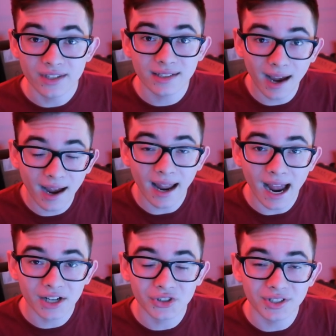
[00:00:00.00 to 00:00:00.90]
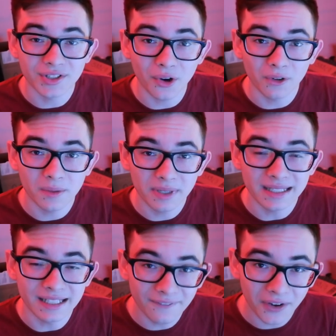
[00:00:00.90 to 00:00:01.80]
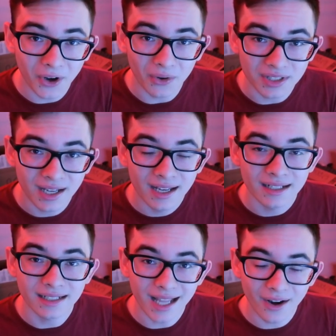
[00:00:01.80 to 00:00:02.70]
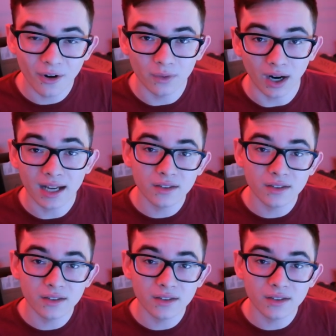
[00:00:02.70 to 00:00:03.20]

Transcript: This guy actually is going to be difficult to get over.